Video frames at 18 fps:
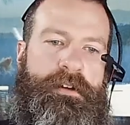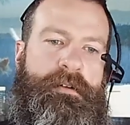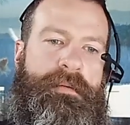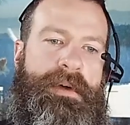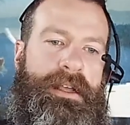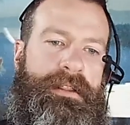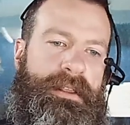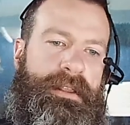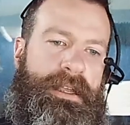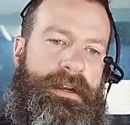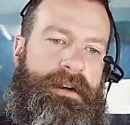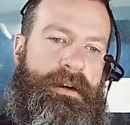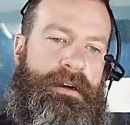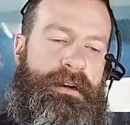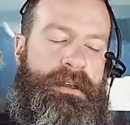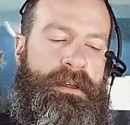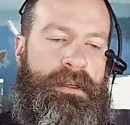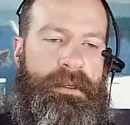go back later
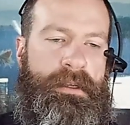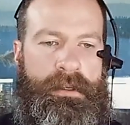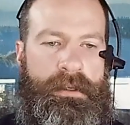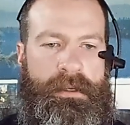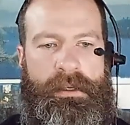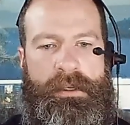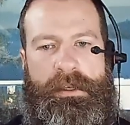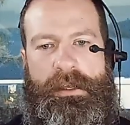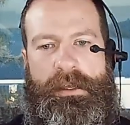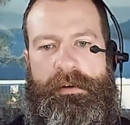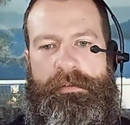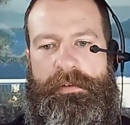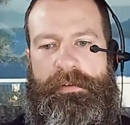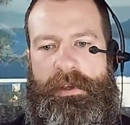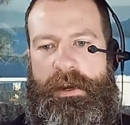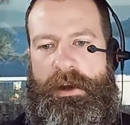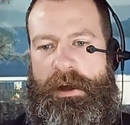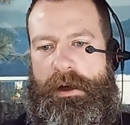and
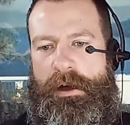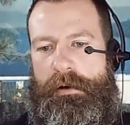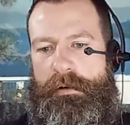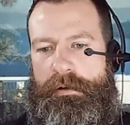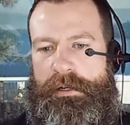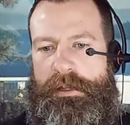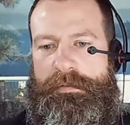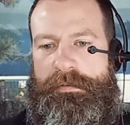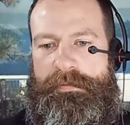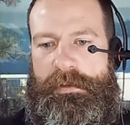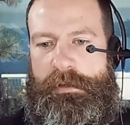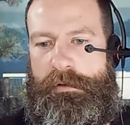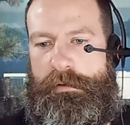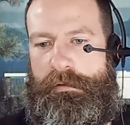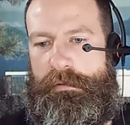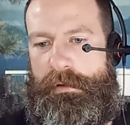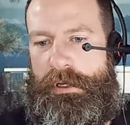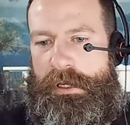figure out if
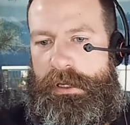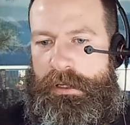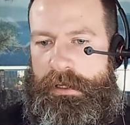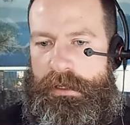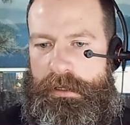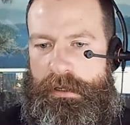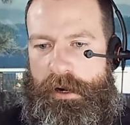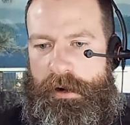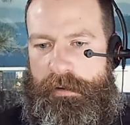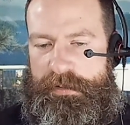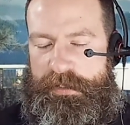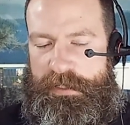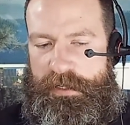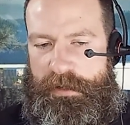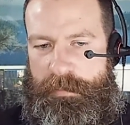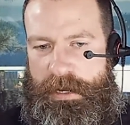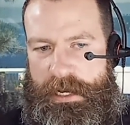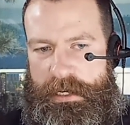you harvested
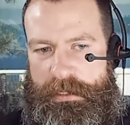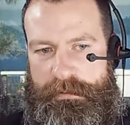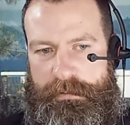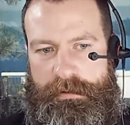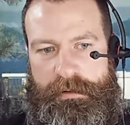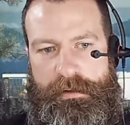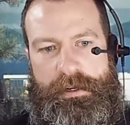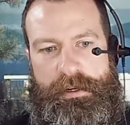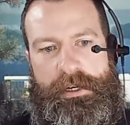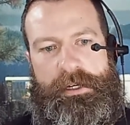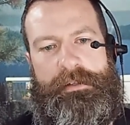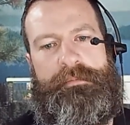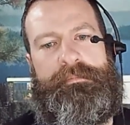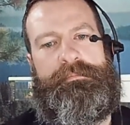a password or not.